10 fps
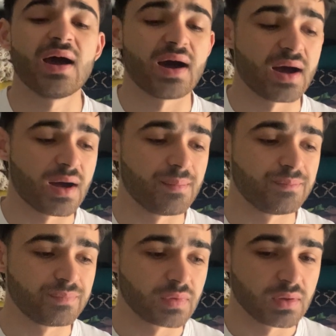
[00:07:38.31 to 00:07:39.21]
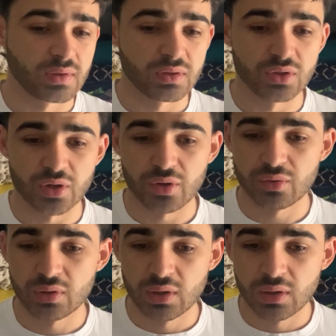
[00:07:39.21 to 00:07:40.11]
Um, you
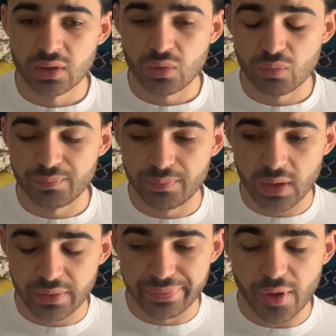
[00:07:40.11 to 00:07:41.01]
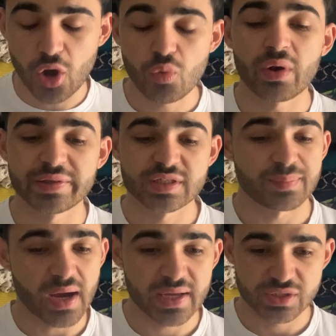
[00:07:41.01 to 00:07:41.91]
know what
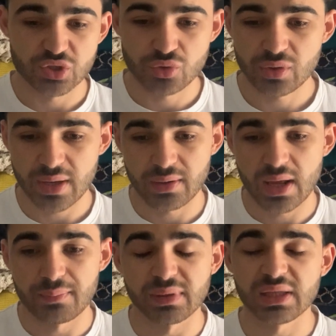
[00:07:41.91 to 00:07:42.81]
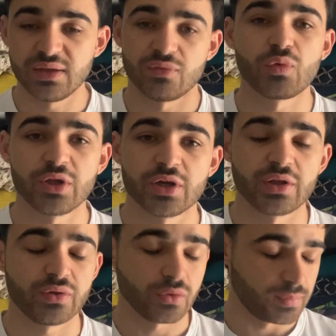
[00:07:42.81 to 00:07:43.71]
inspires you, and believe in what you're going
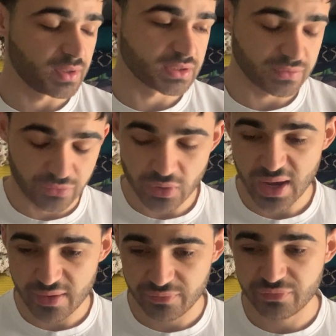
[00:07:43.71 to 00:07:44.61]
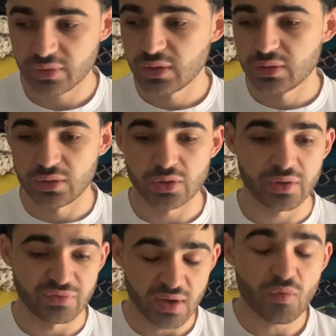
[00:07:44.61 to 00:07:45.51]
to do, because if you have
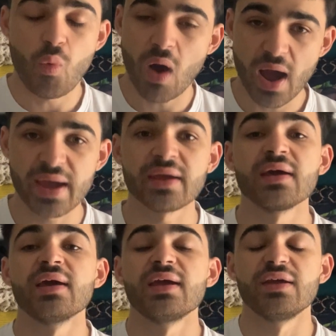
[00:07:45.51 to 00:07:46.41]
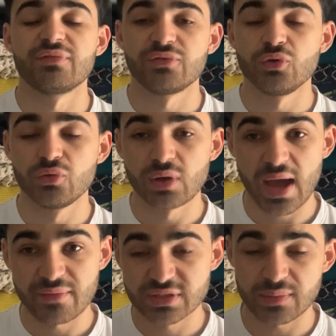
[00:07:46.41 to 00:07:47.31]
a why, if you
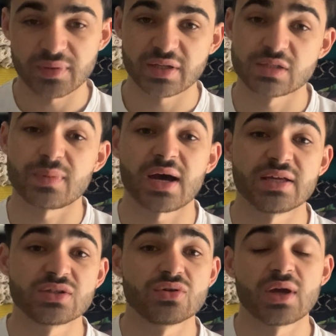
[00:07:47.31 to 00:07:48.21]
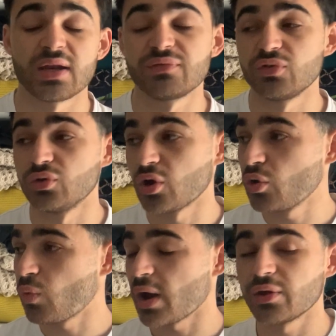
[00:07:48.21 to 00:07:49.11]
have something that inspires you, and if you know
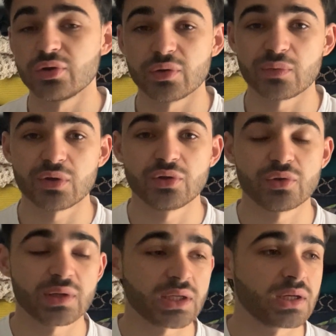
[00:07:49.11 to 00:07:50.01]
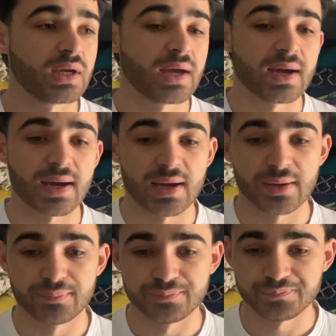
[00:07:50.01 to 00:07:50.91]
why you're doing what you're doing,
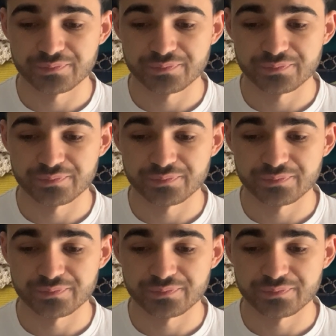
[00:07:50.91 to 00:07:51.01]
um